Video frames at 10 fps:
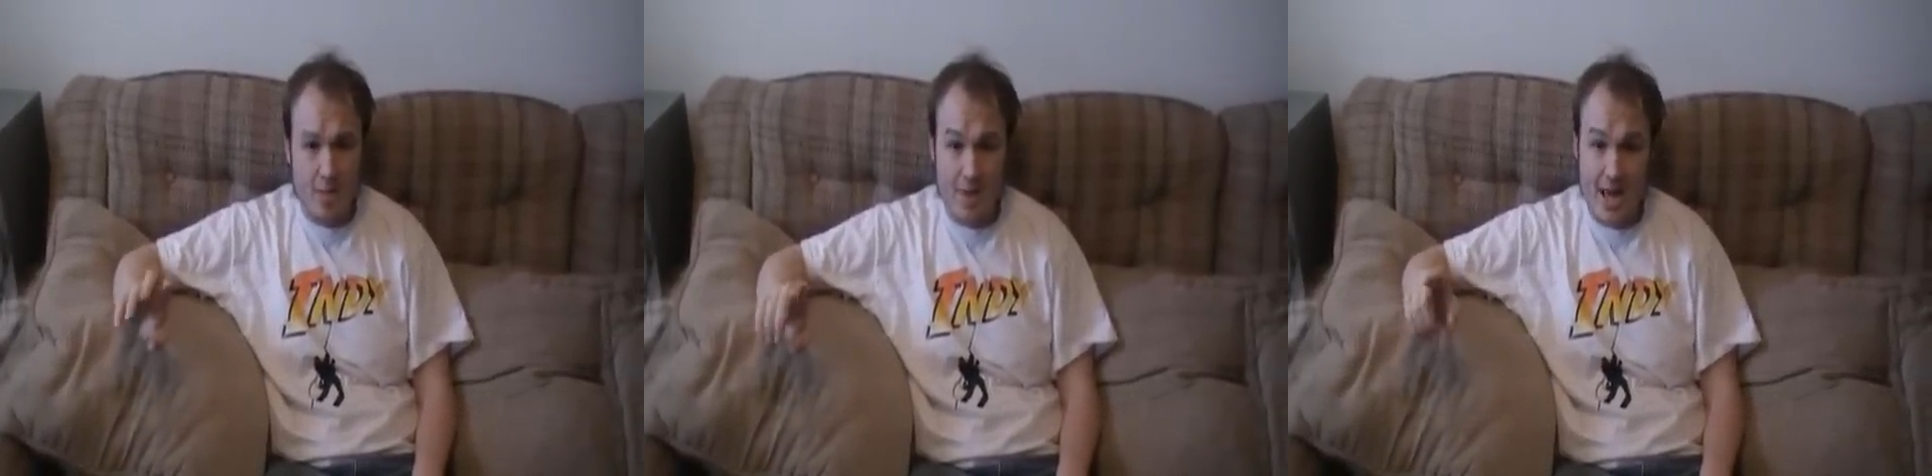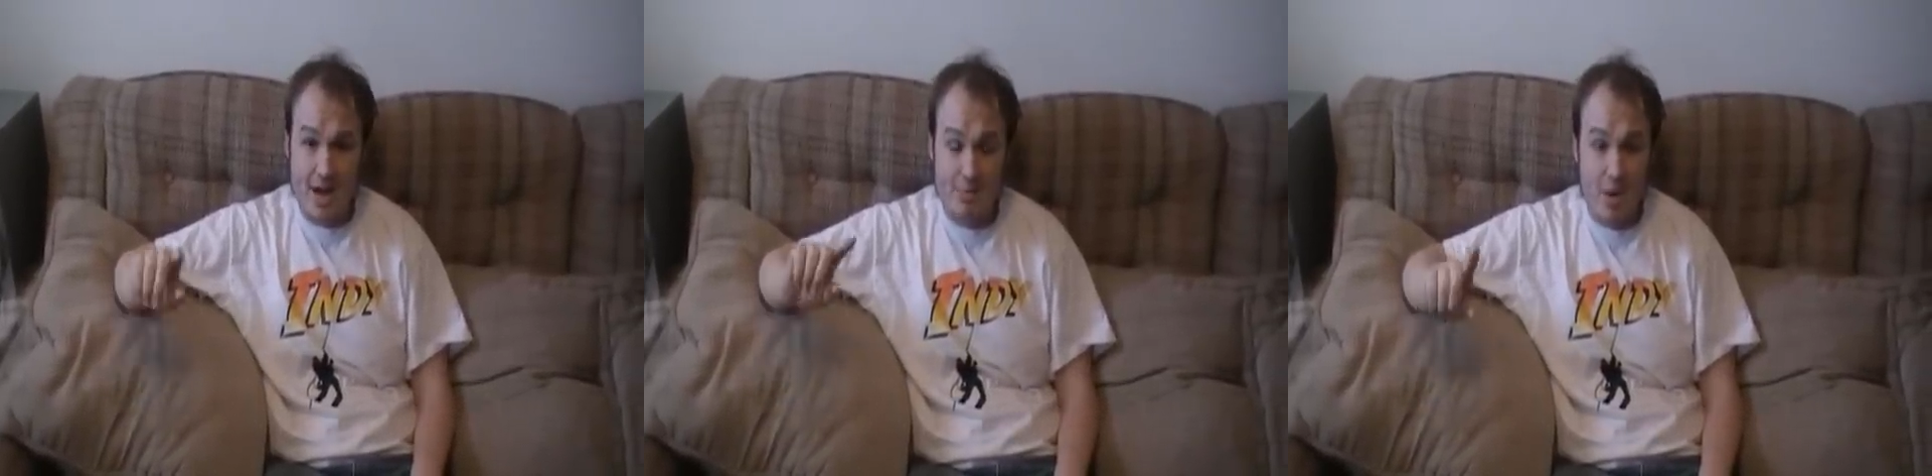but I
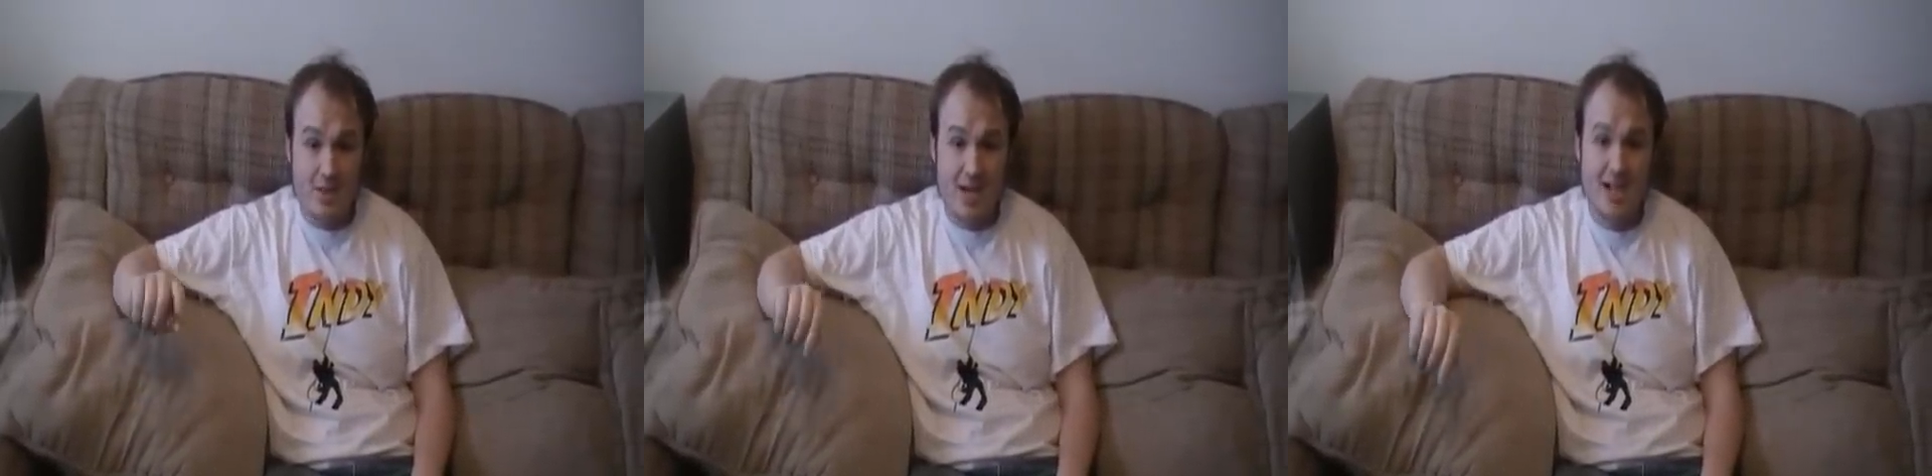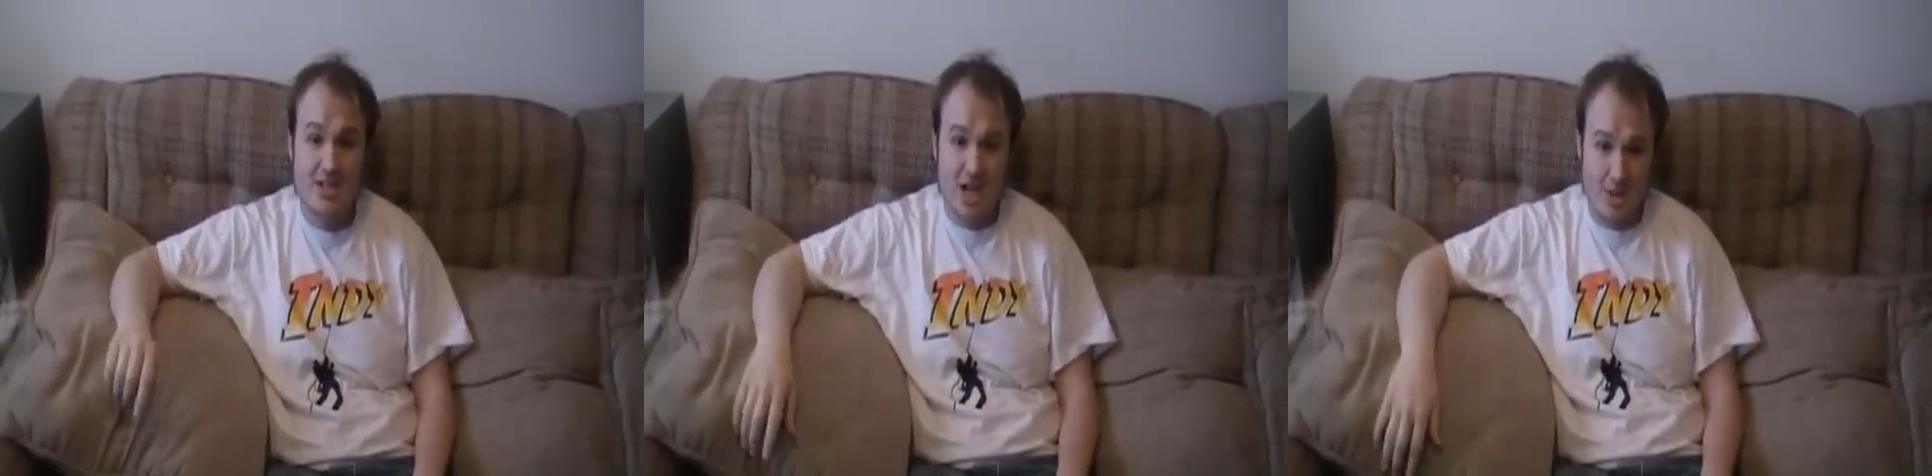had a
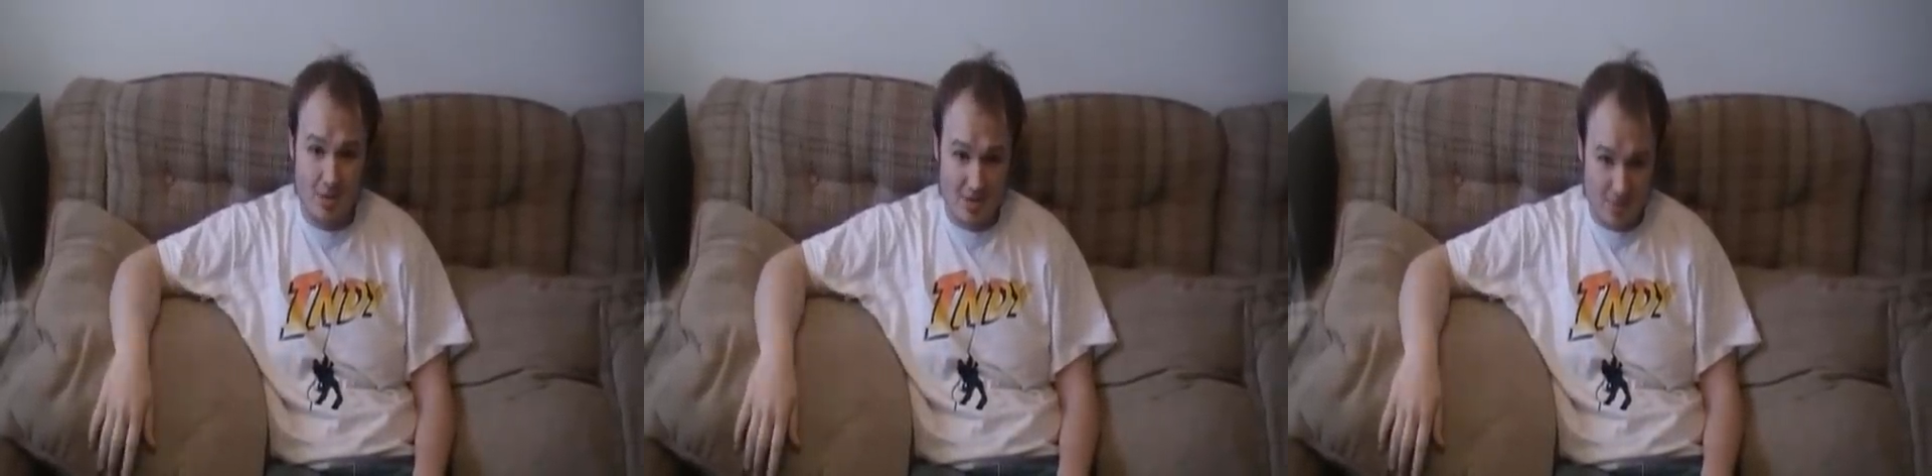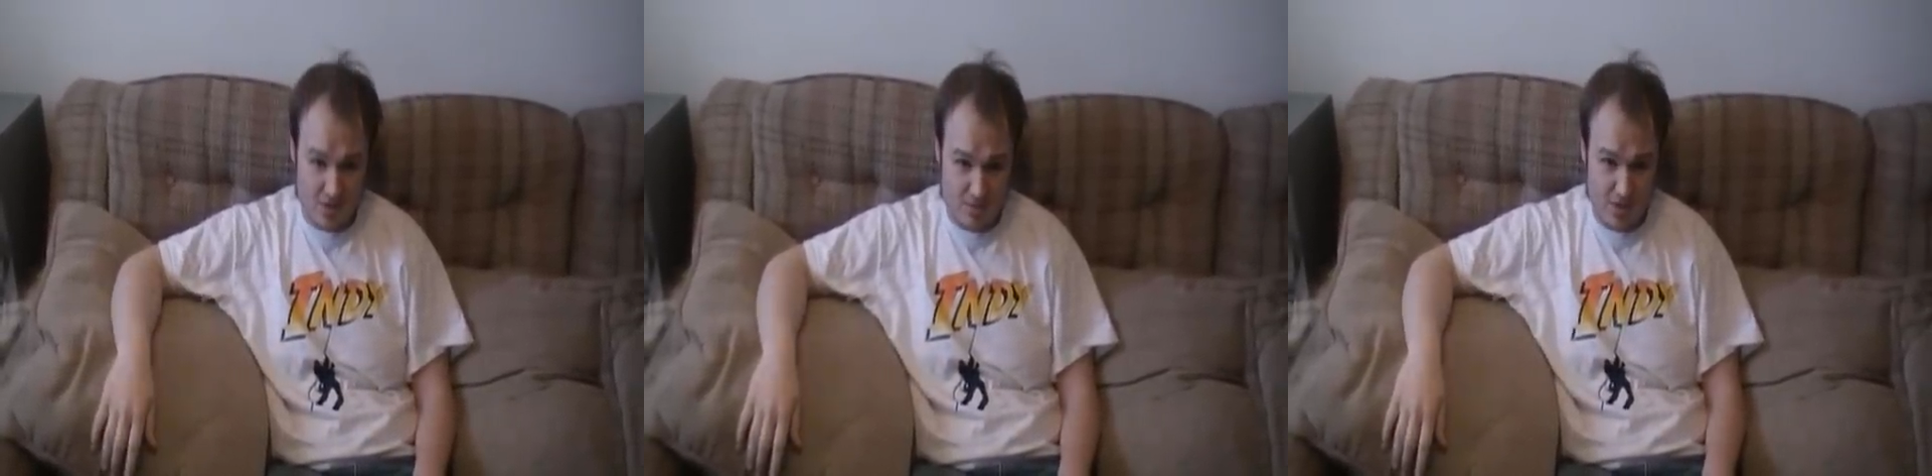part-time job with the first